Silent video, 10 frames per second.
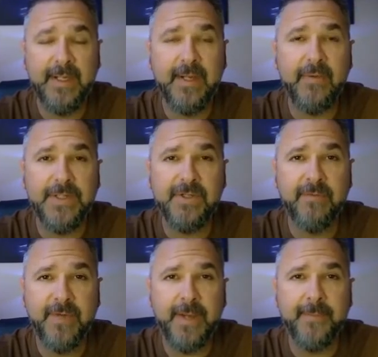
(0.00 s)
to get rich
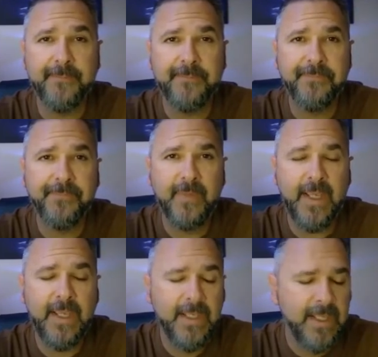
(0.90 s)
overnight, okay?